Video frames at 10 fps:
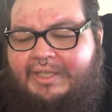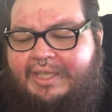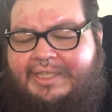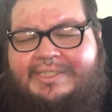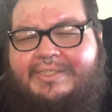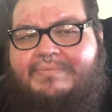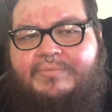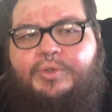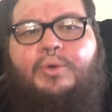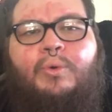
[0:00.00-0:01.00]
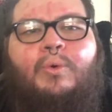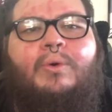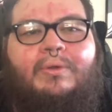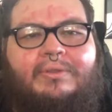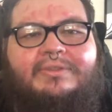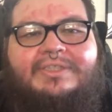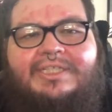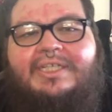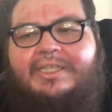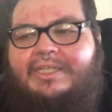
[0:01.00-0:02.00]
It's cool
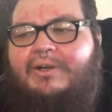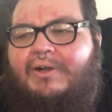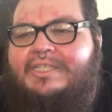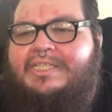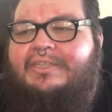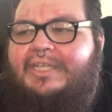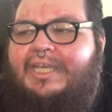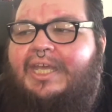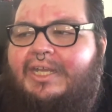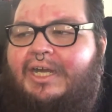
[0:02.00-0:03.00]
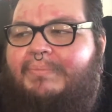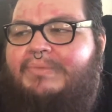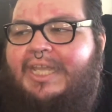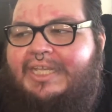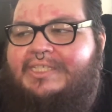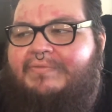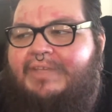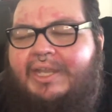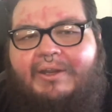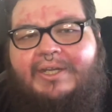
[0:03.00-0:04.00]
to constantly get updates of
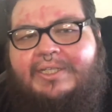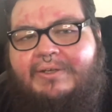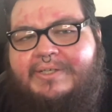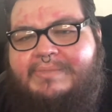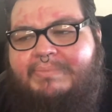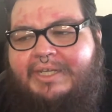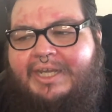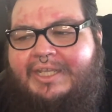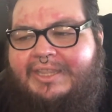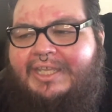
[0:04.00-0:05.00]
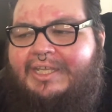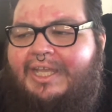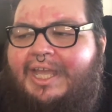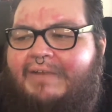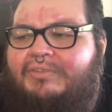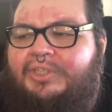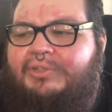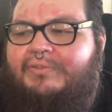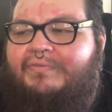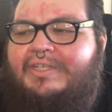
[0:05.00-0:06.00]
characters, but I think I have a
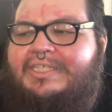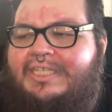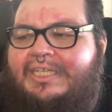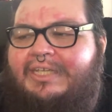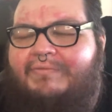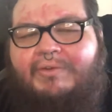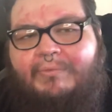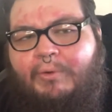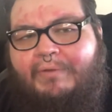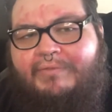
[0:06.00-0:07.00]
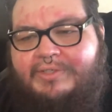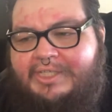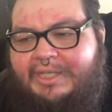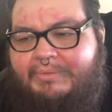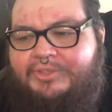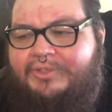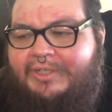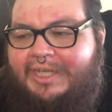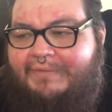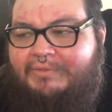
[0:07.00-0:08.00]
little fatigue for War for
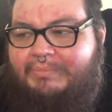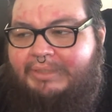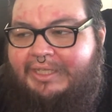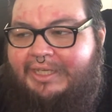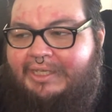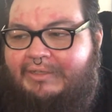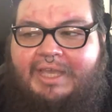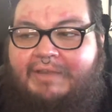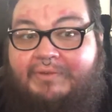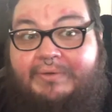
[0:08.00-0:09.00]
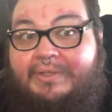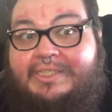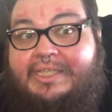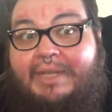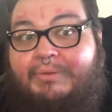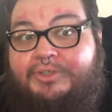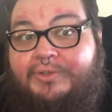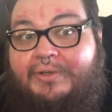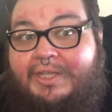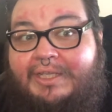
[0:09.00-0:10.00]
Cybertron after buying everyone's
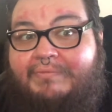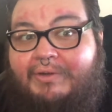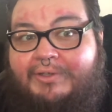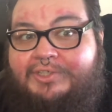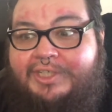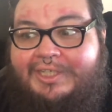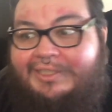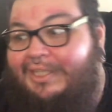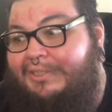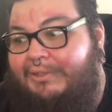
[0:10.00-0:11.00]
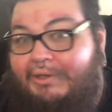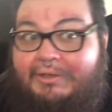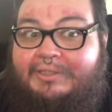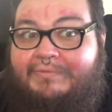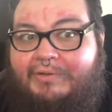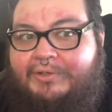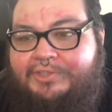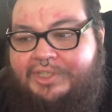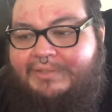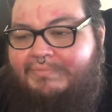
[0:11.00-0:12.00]
Cybertronian version and then their Earth
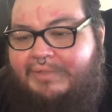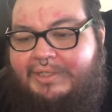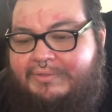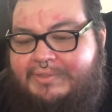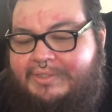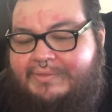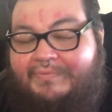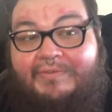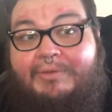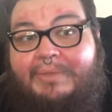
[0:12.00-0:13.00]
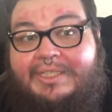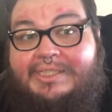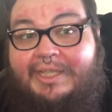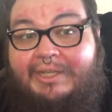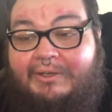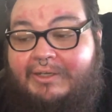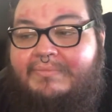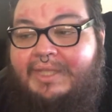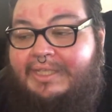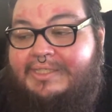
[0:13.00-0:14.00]
version, just a few months later.
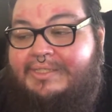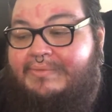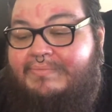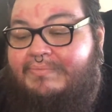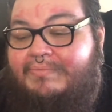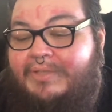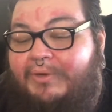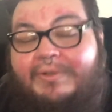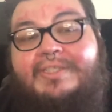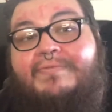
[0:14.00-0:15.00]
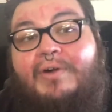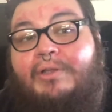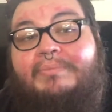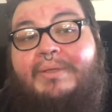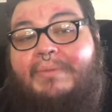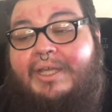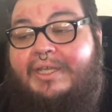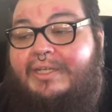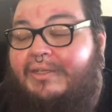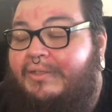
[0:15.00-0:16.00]
That's no one's fault but
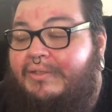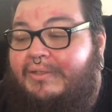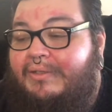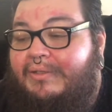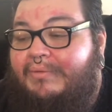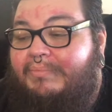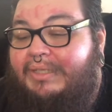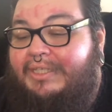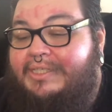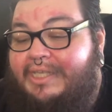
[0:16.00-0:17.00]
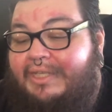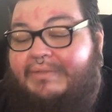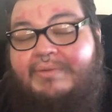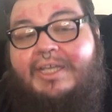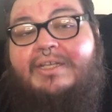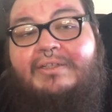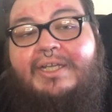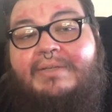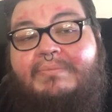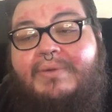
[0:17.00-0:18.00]
mine, because I
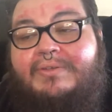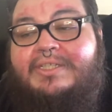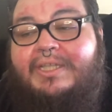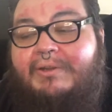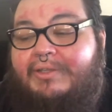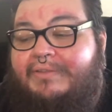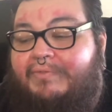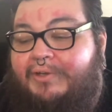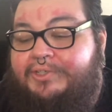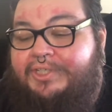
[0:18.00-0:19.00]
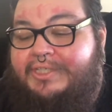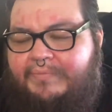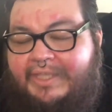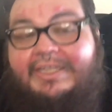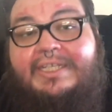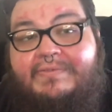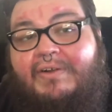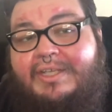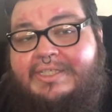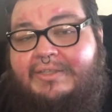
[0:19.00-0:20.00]
collect mostly Earth versions. And these
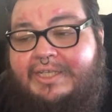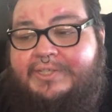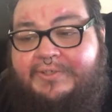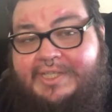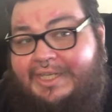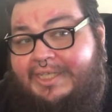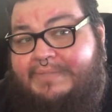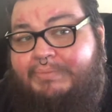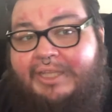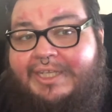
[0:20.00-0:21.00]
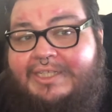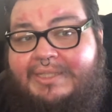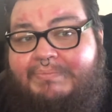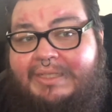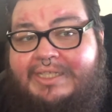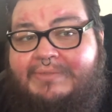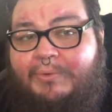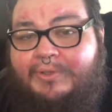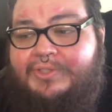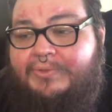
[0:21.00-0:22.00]
fossilizers, I guess, play into the Beast
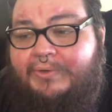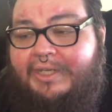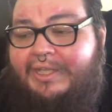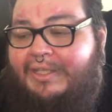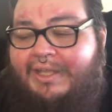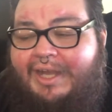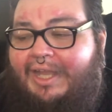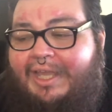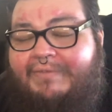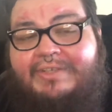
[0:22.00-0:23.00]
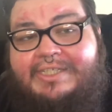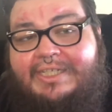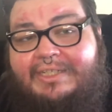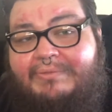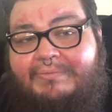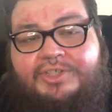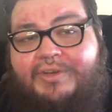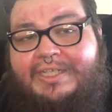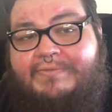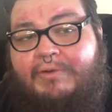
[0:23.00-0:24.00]
Wars story. I haven't seen the
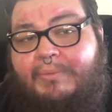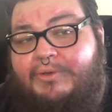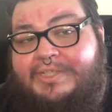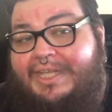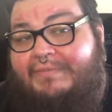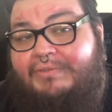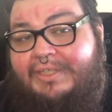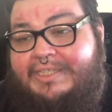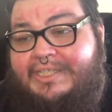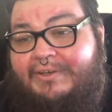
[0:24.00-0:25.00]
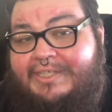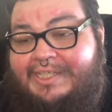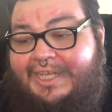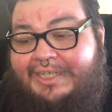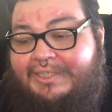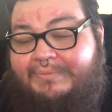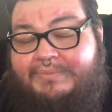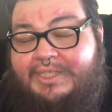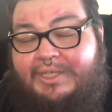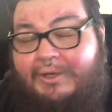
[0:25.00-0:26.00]
Transformers Netflix series Kingdom
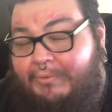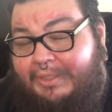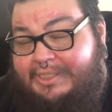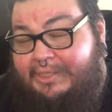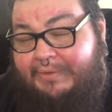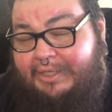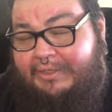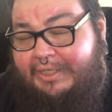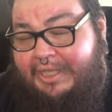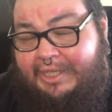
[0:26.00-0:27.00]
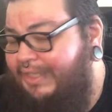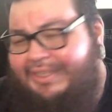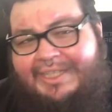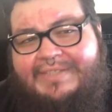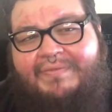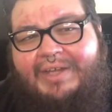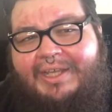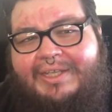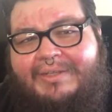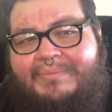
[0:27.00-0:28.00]
to know what's going on yet. And that's
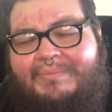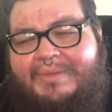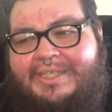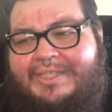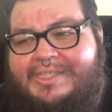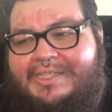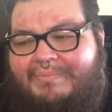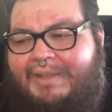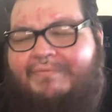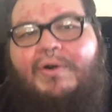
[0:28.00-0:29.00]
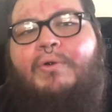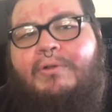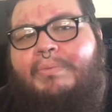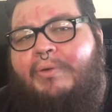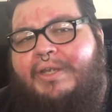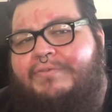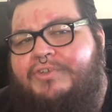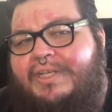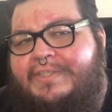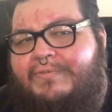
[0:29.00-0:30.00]
fine, because my focal point of
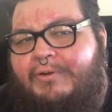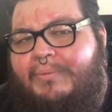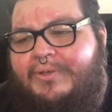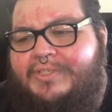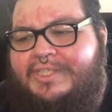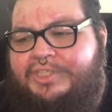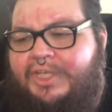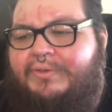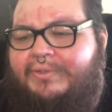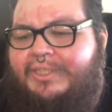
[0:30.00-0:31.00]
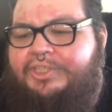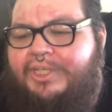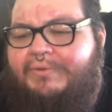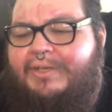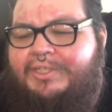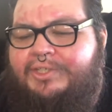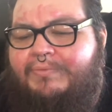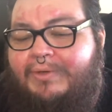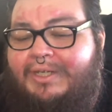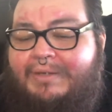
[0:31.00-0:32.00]
Transformers is generally
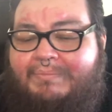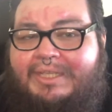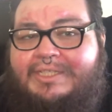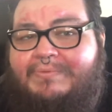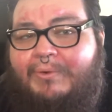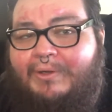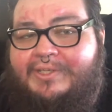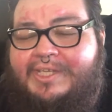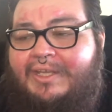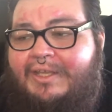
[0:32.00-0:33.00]
Generation 1 and Beast Wars.